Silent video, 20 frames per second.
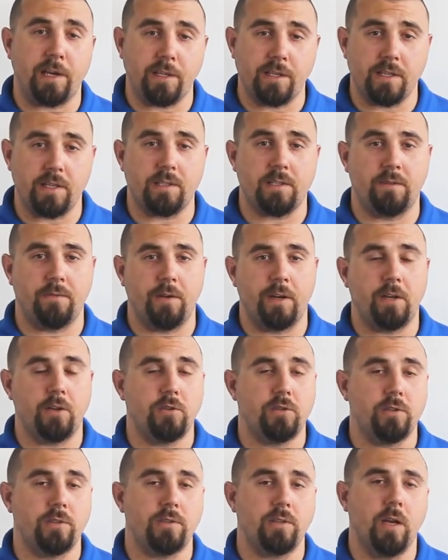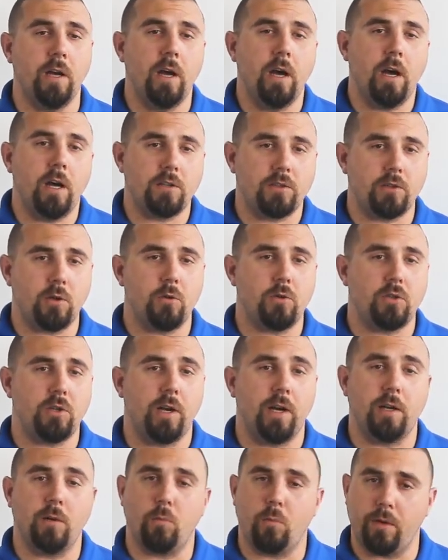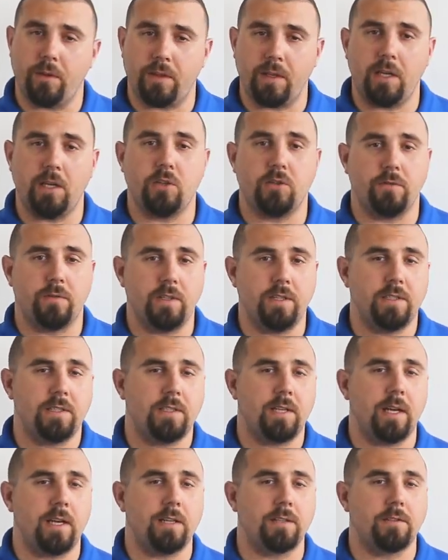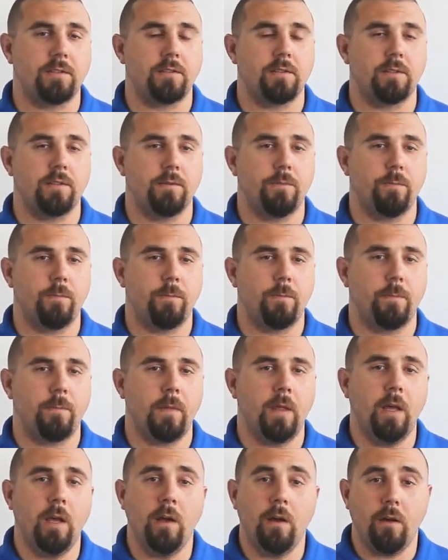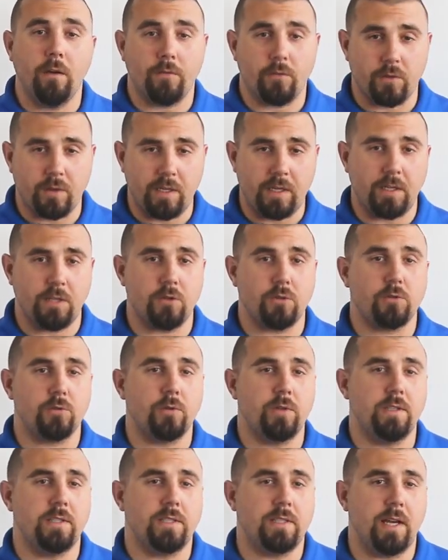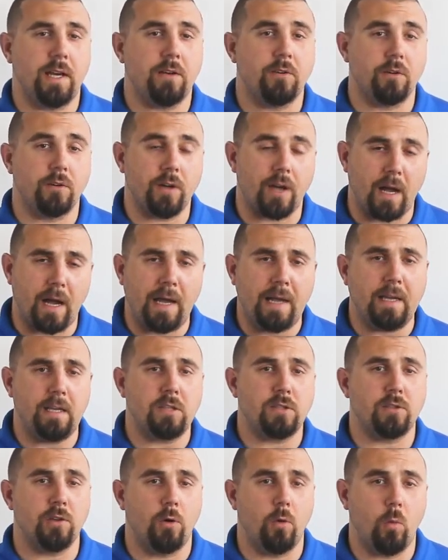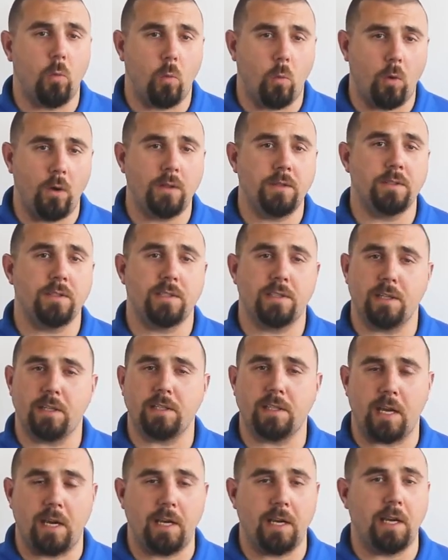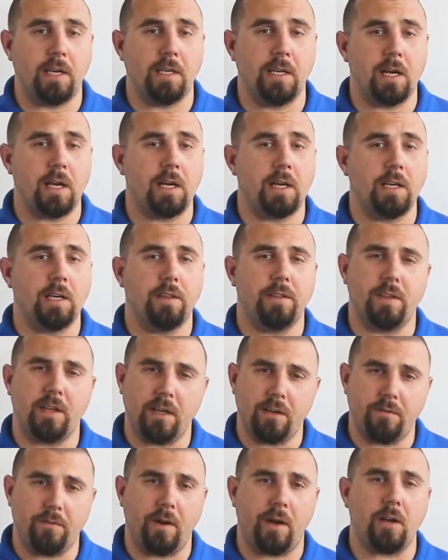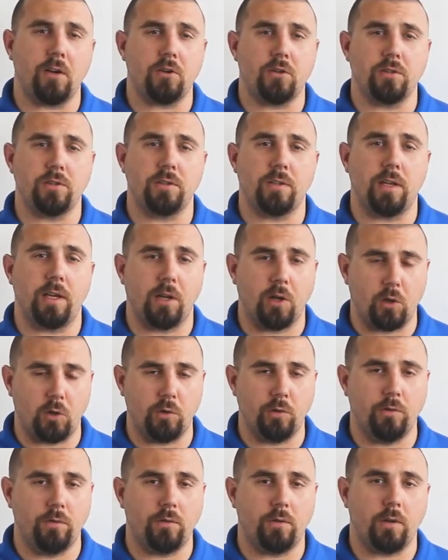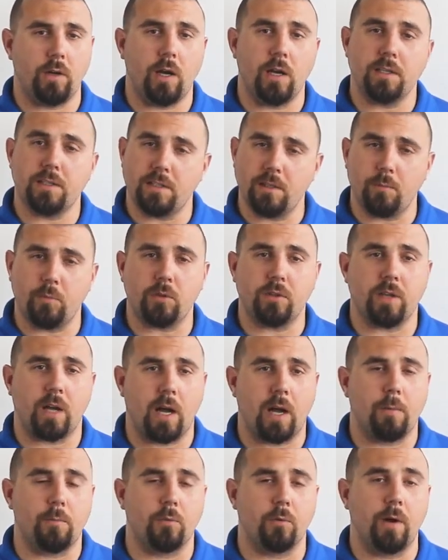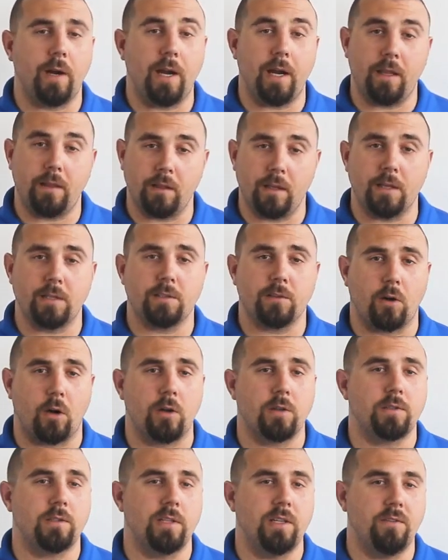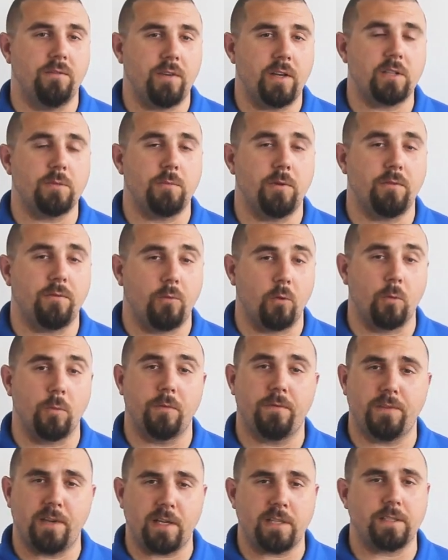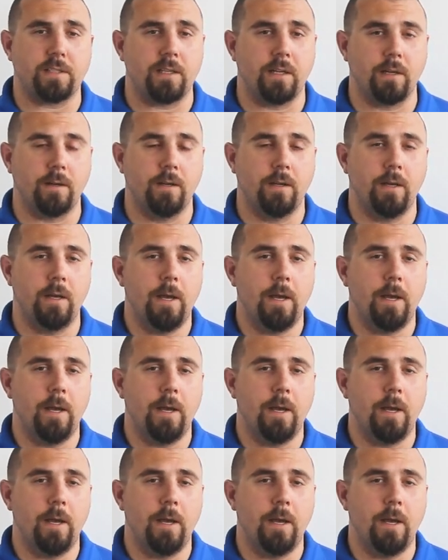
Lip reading: and disadvantages associated with each of these tests. For the industry standard ISO 16889, the advantages include a simple to operate and less costly investment form of testing,